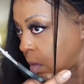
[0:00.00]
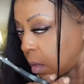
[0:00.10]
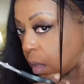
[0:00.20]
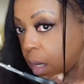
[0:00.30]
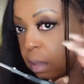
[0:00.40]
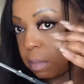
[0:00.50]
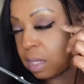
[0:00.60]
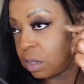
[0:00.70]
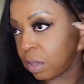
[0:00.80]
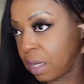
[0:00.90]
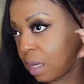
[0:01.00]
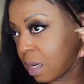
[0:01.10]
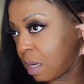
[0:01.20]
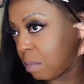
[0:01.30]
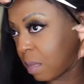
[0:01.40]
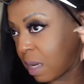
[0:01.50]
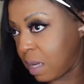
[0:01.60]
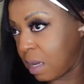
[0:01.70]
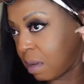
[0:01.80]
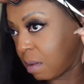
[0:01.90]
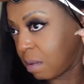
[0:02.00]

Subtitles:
I gotta make sure I ain't cutting my hair,